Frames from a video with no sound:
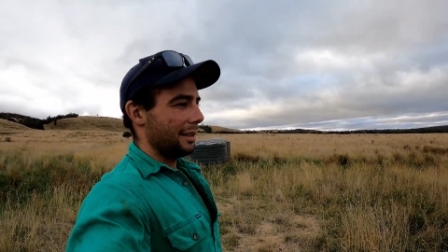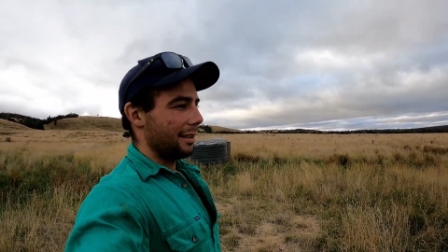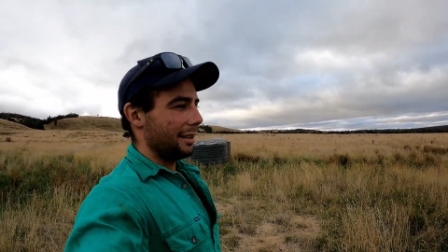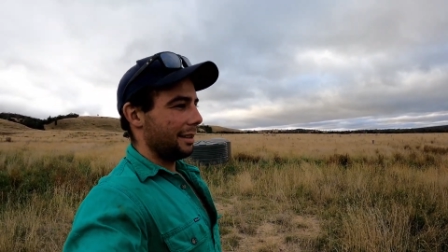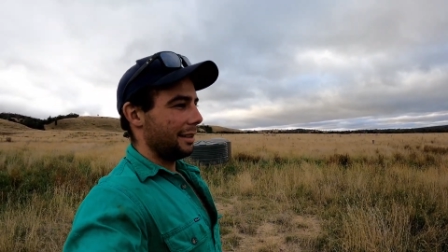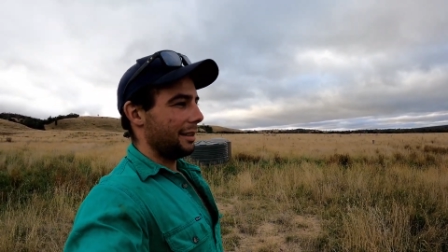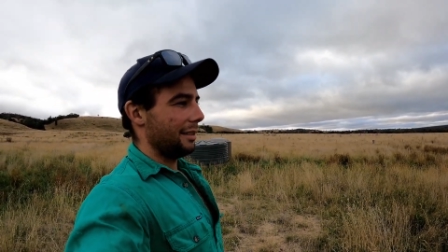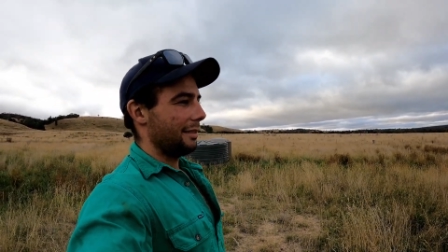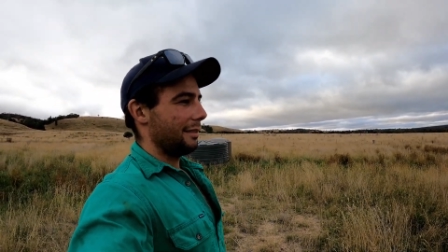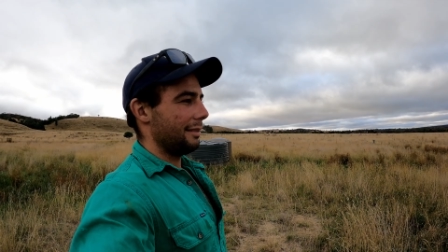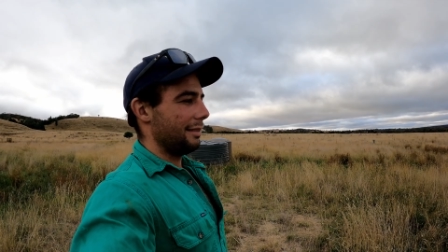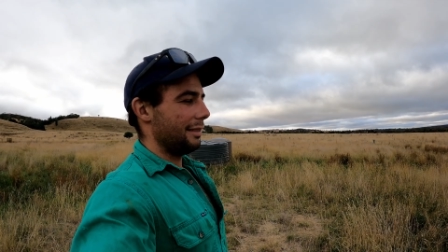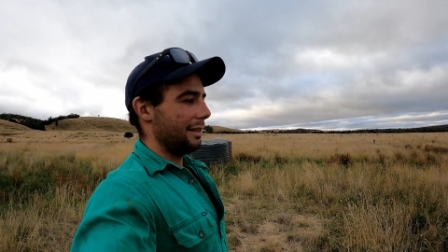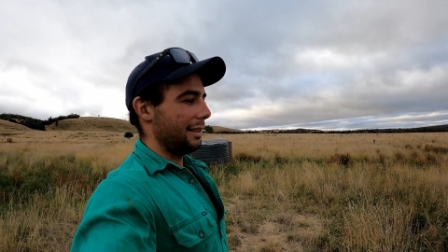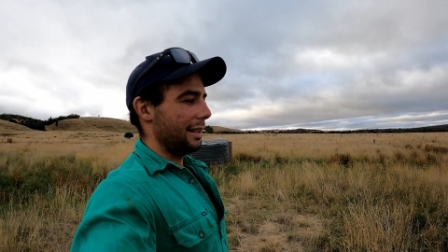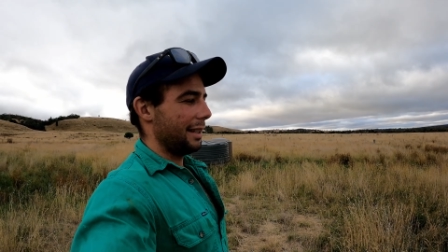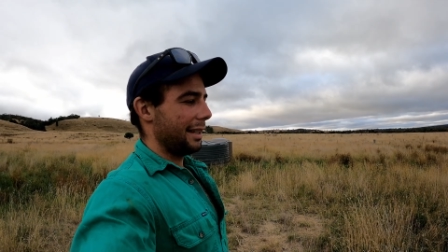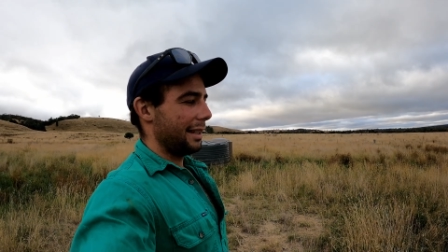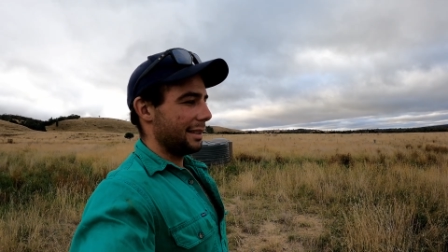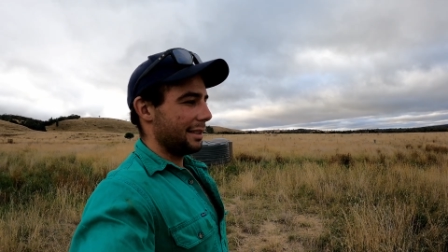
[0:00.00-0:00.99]
and
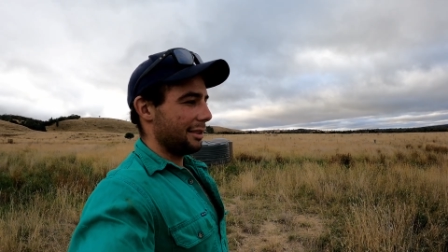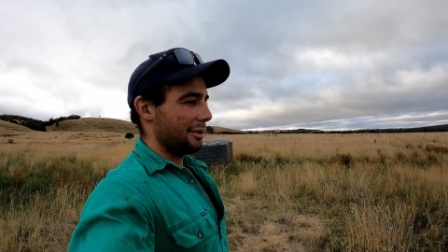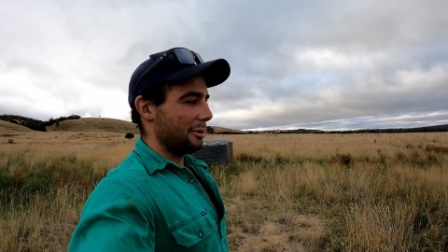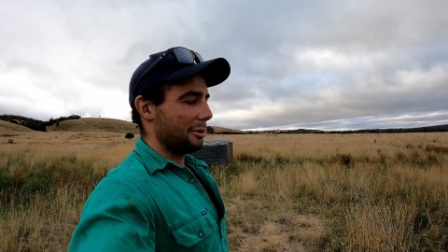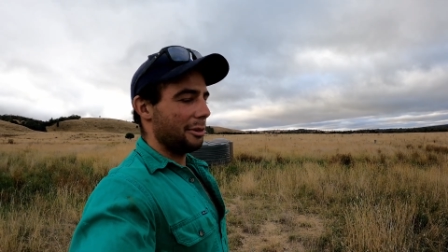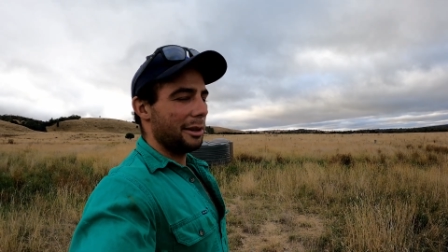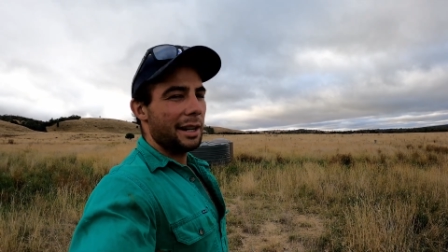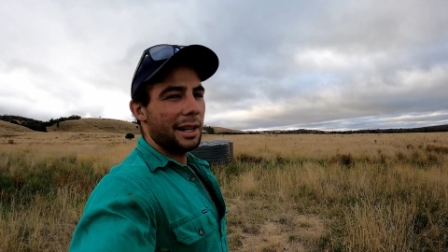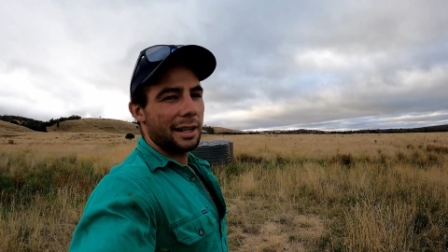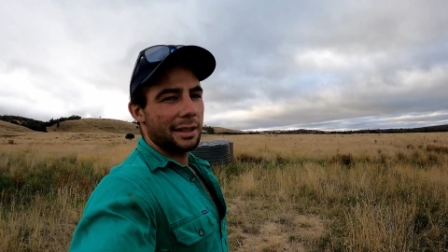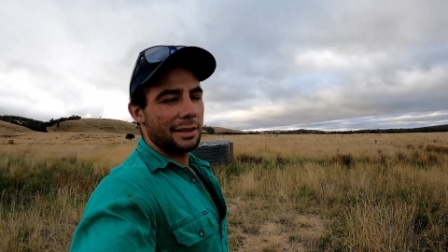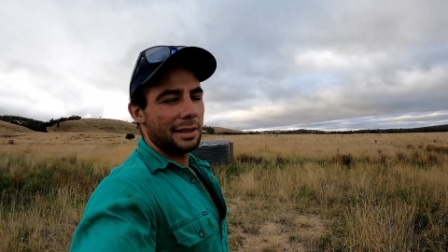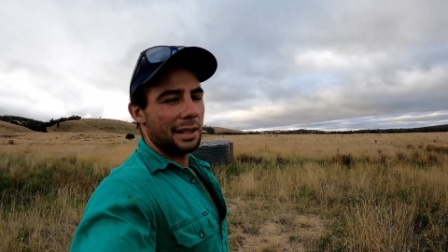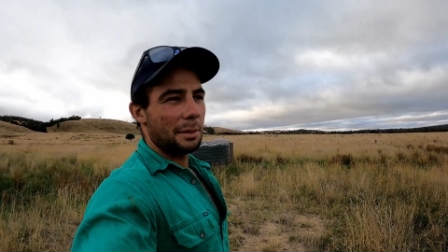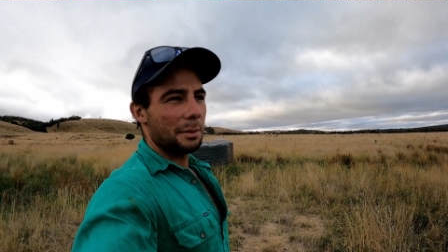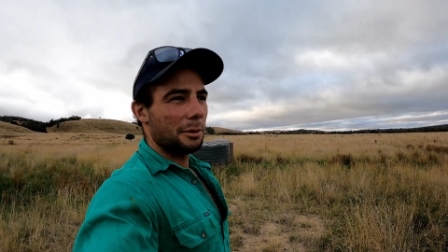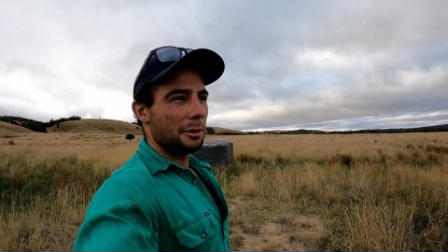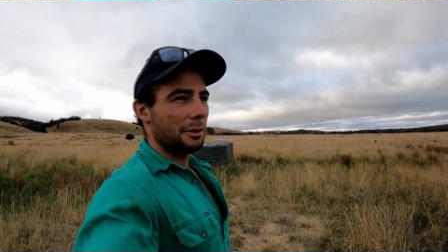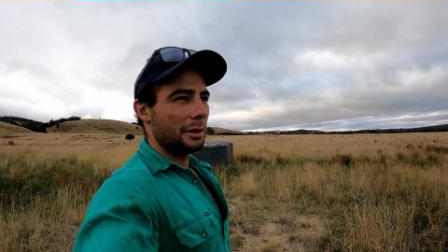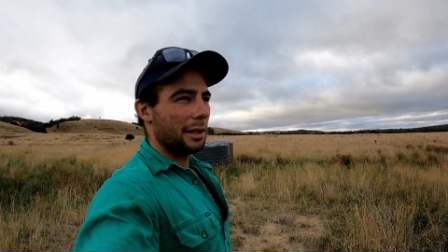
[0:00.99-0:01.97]
yeah, so we're out of
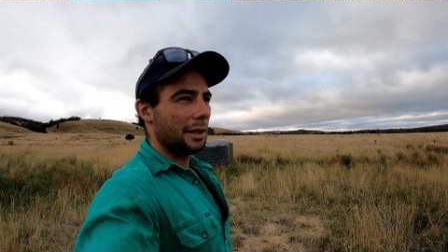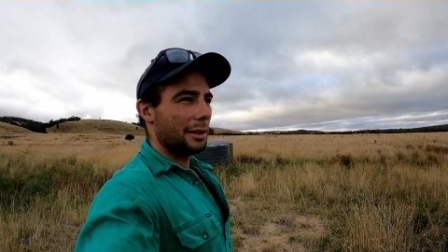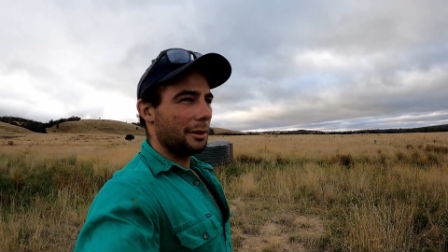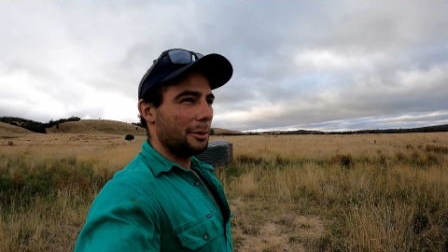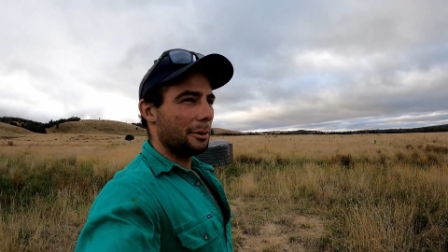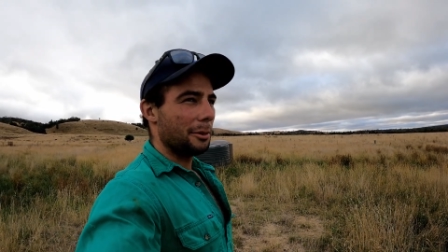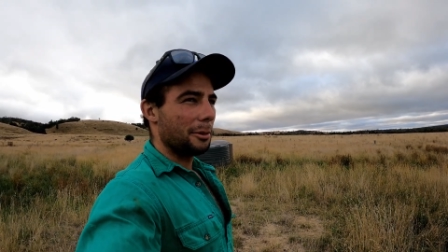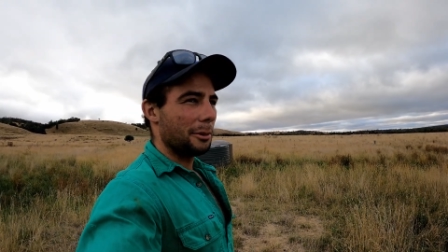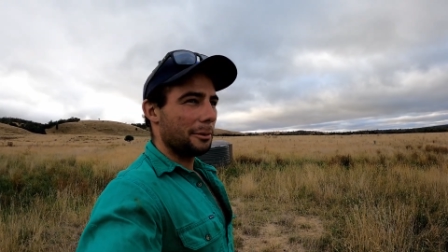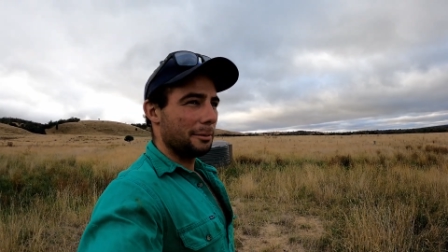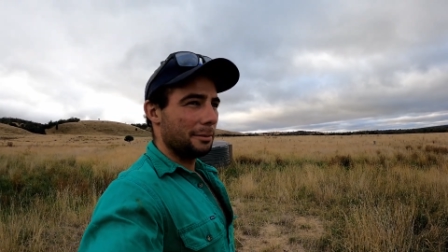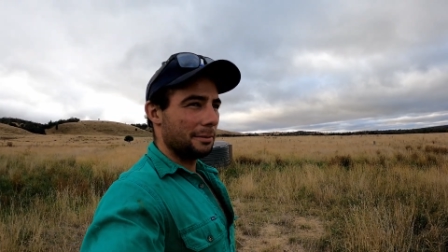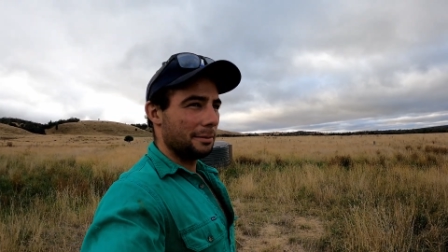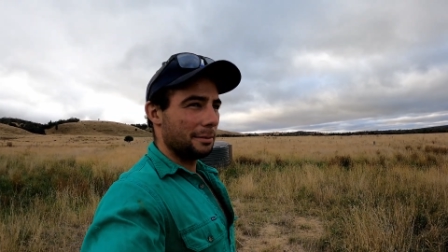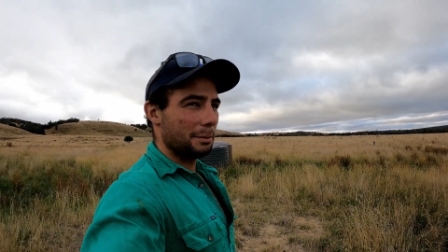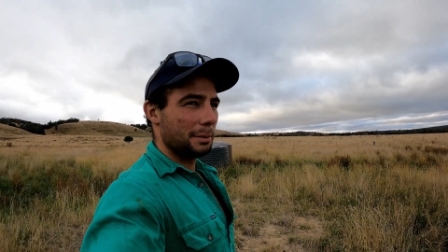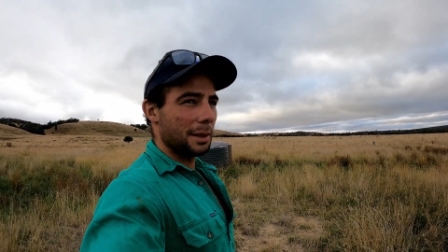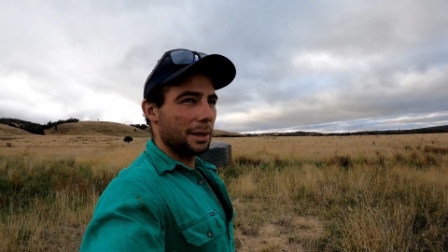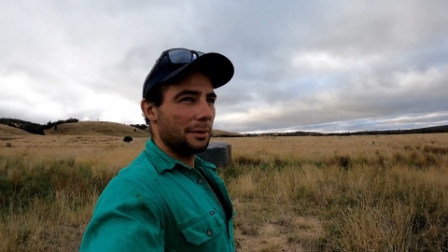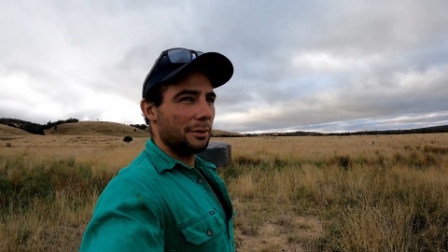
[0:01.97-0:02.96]
summer and into autumn,
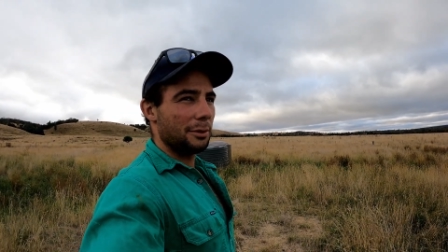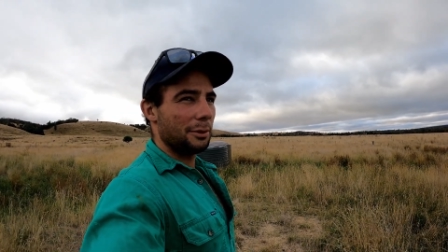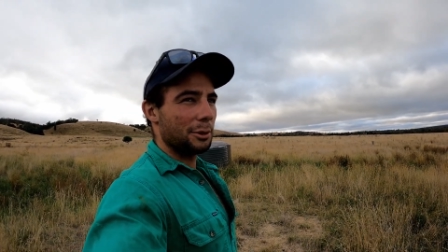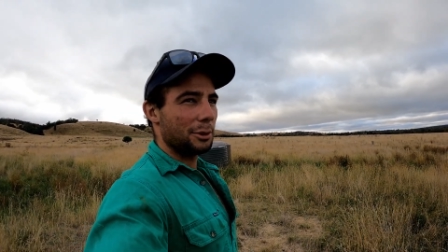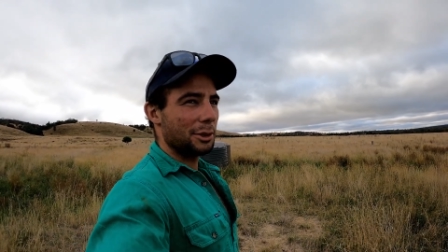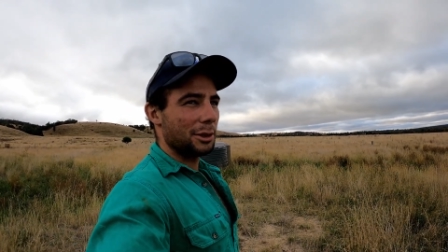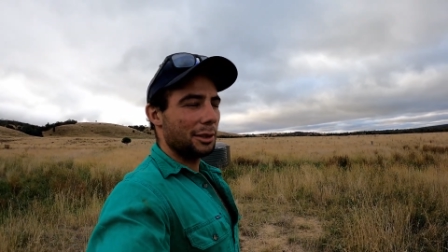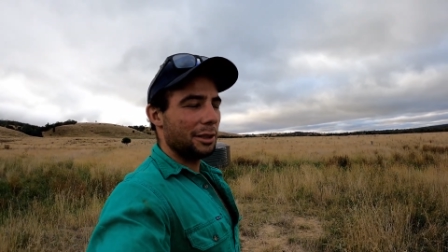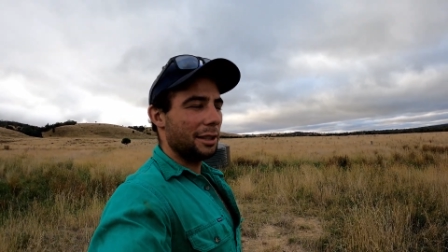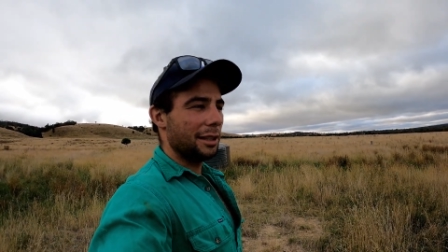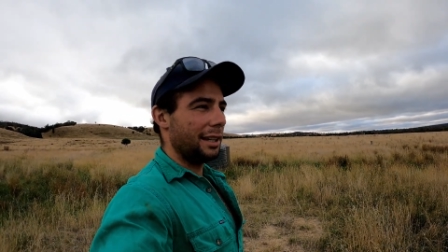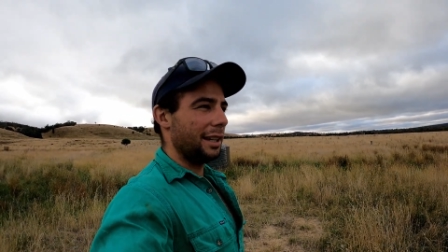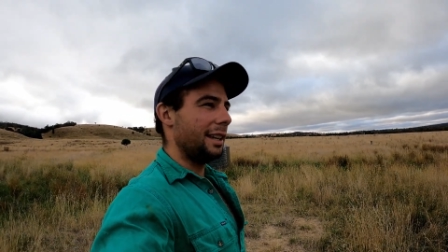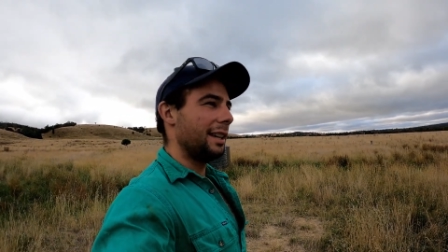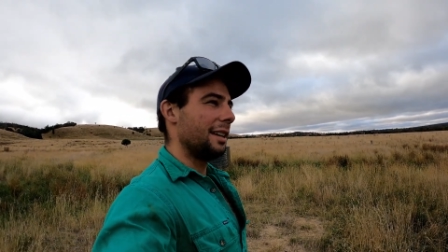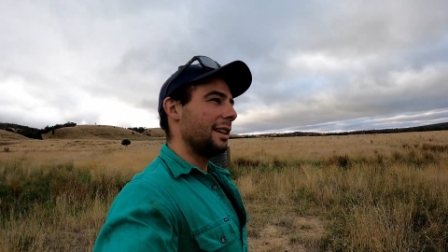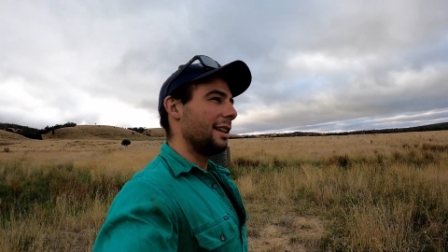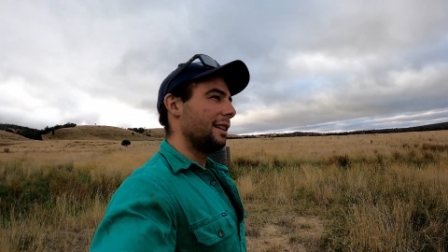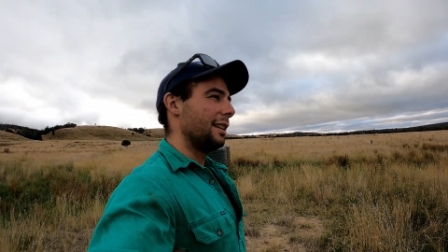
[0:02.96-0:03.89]
unfortunately.